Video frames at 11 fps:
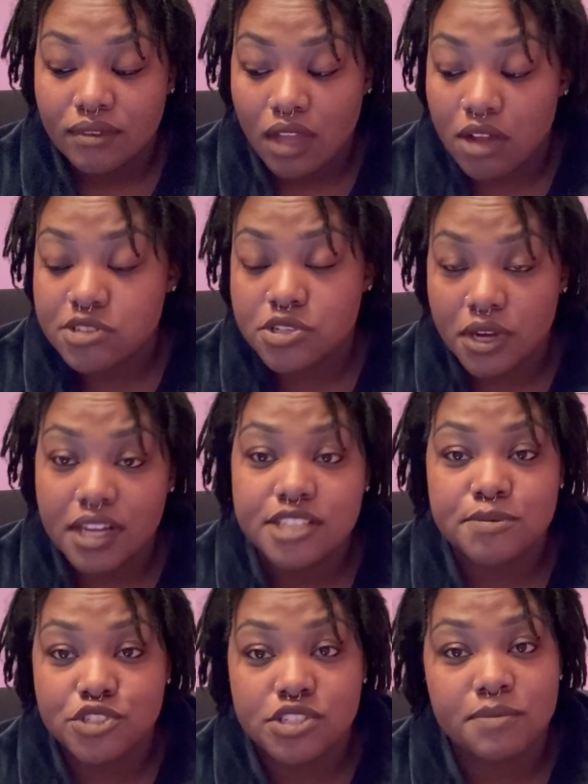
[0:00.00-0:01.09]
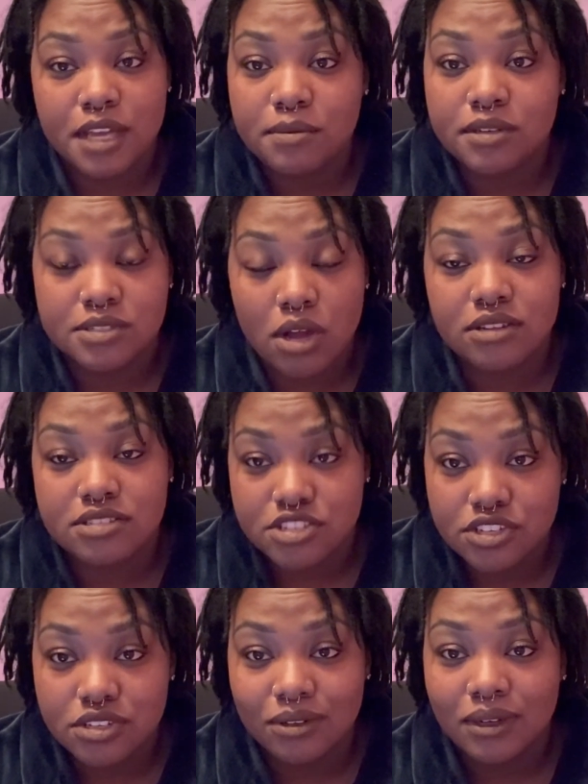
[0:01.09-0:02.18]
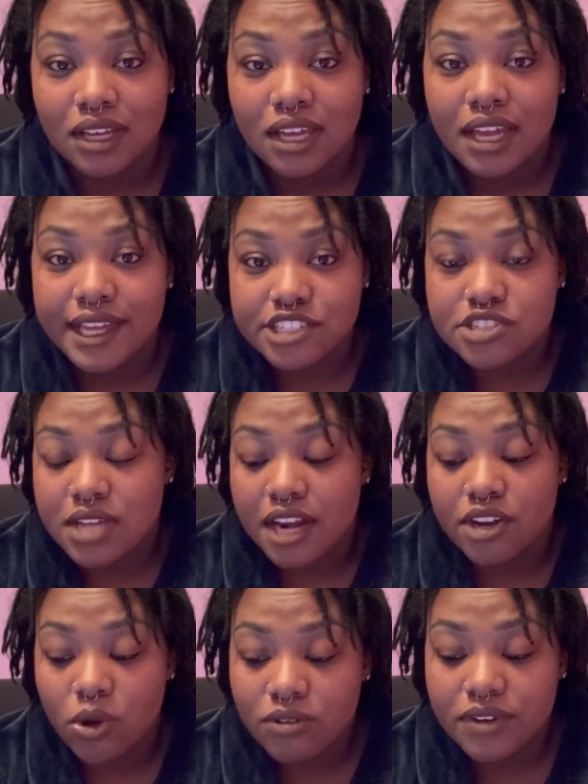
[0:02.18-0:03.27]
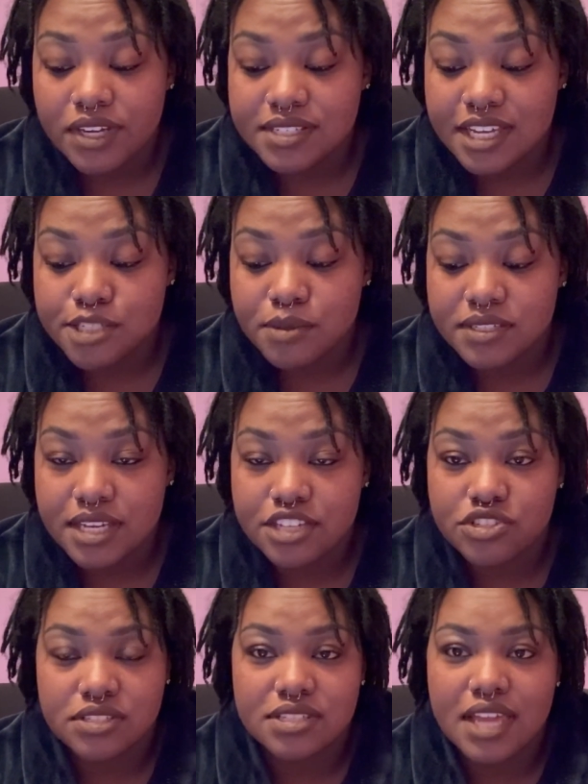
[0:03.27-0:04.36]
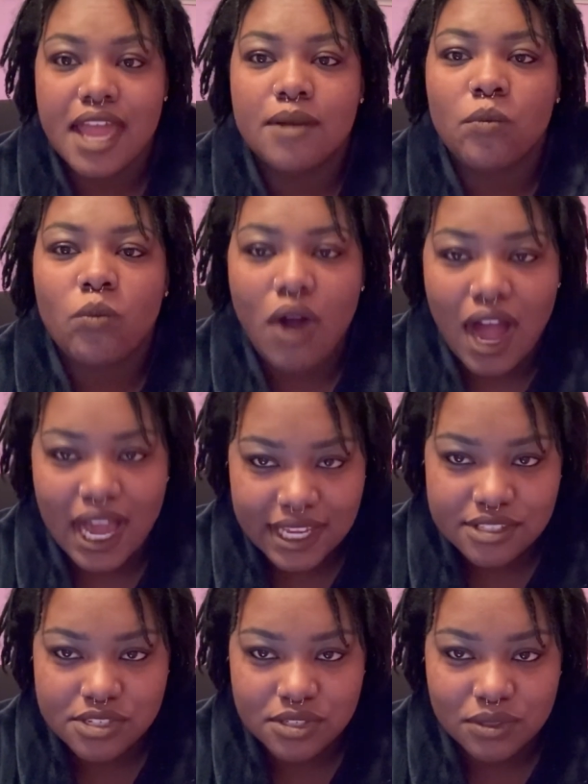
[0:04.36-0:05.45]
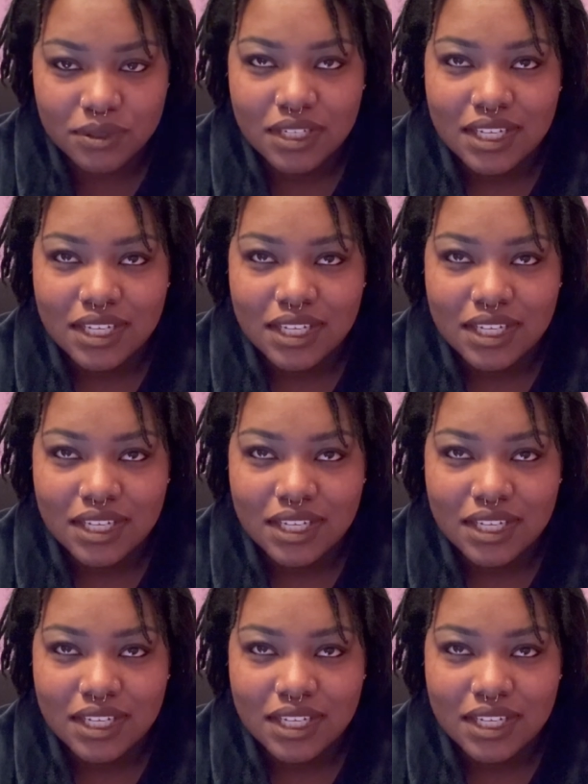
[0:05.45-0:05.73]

Also, your husband should be able to talk to you and just kind of go over his expectations and why too.